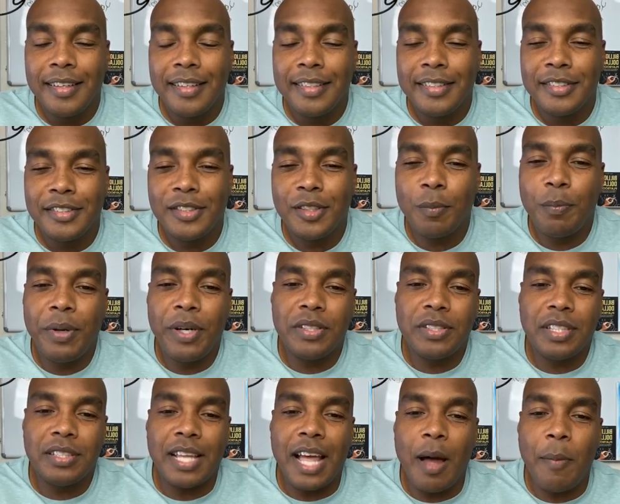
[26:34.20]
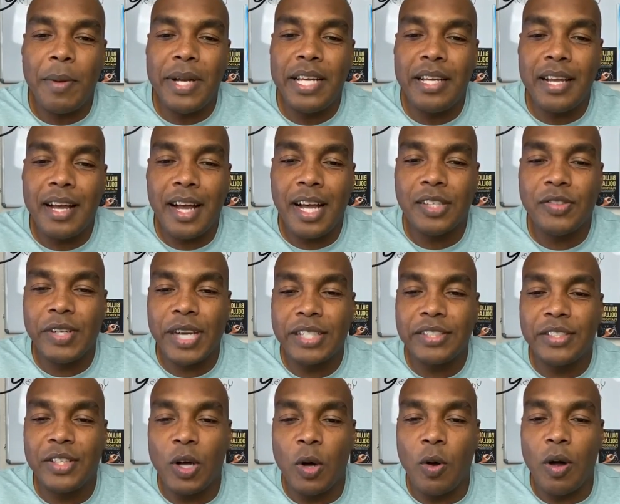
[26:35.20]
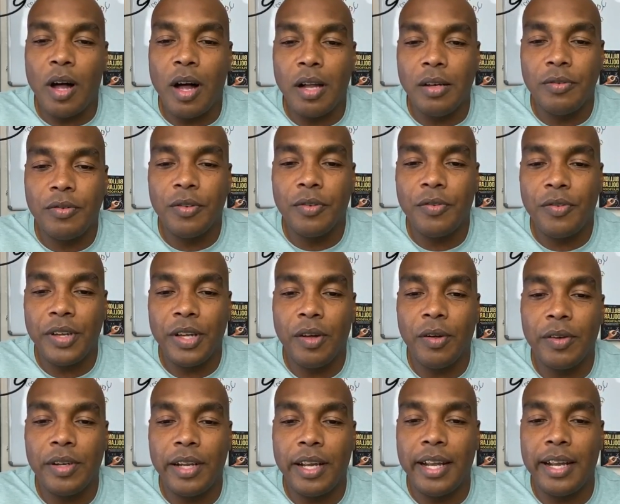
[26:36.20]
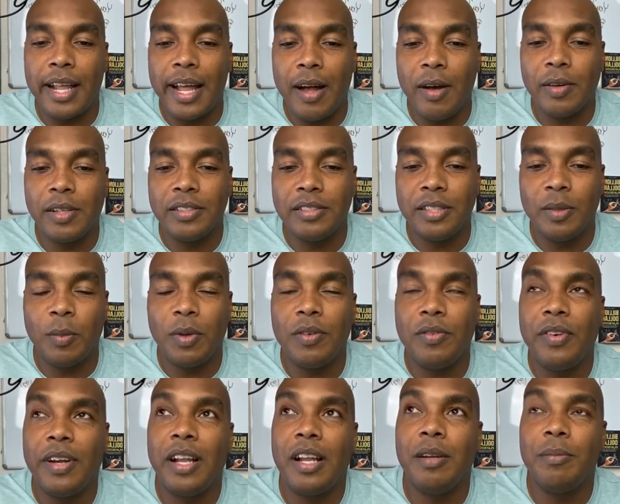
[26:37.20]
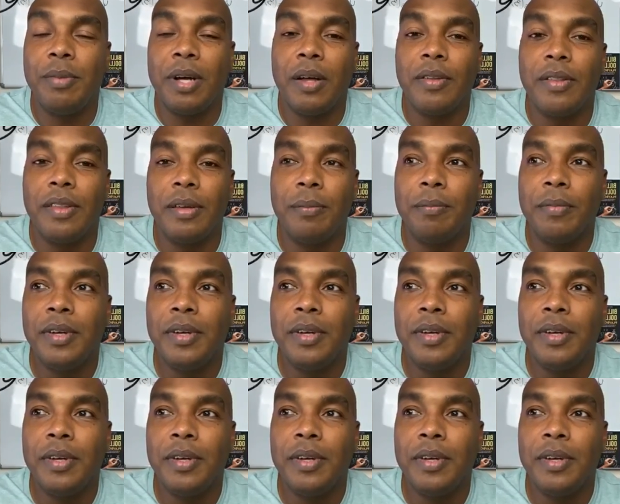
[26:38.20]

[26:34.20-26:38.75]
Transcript: so pierce says how many contracts go unfulfilled and how can someone find out about them